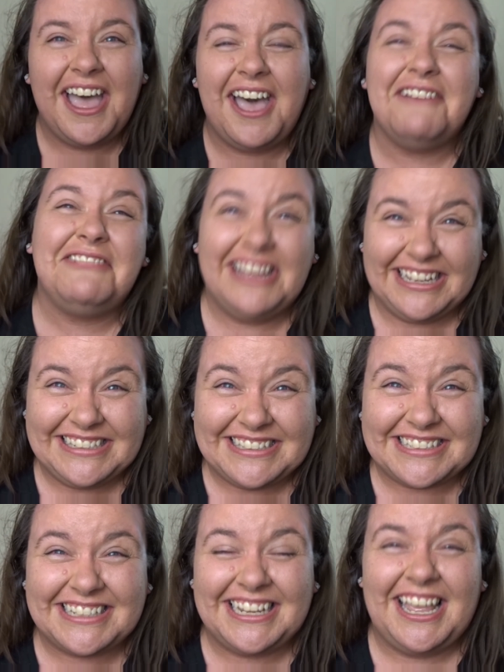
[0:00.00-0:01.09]
I
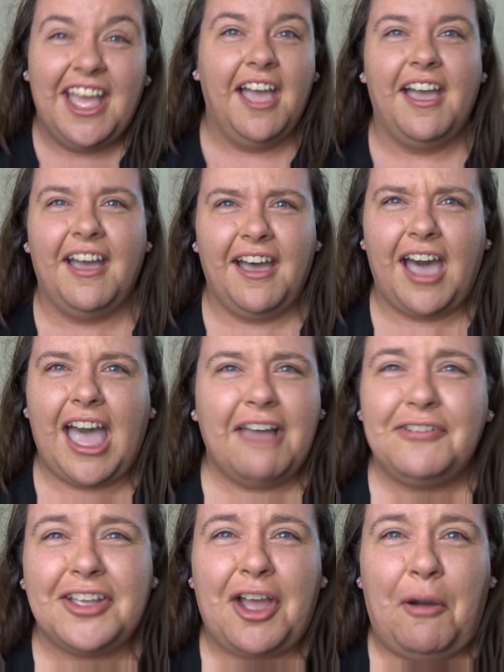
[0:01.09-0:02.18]
went, I
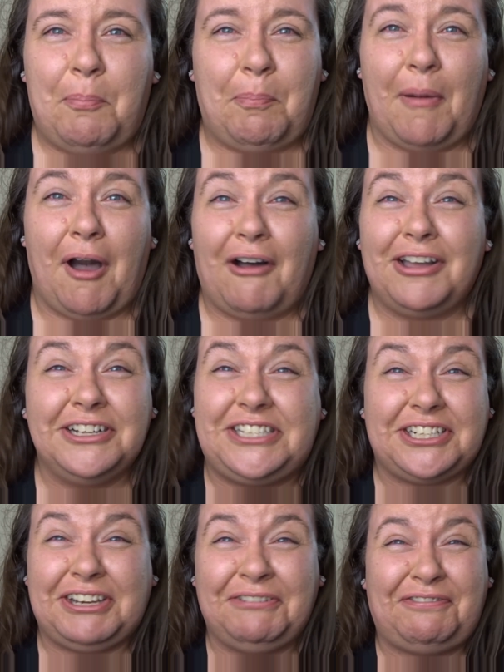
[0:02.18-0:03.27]
haven't got
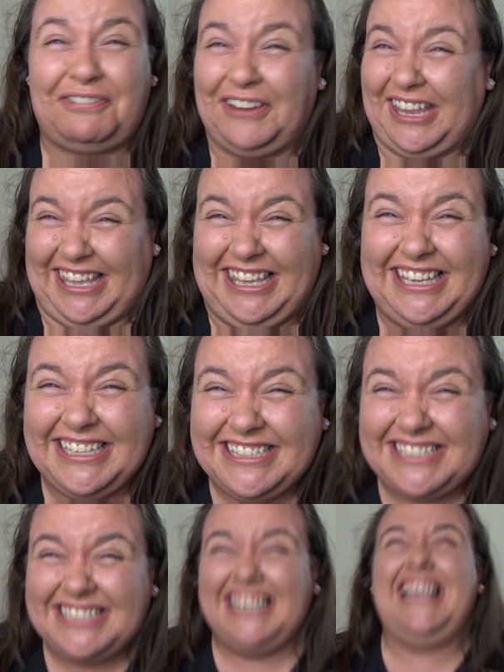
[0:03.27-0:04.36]
barge
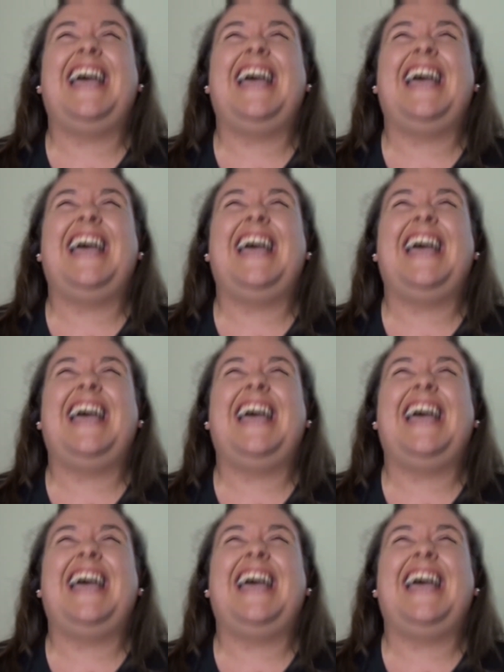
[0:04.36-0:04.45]
feet.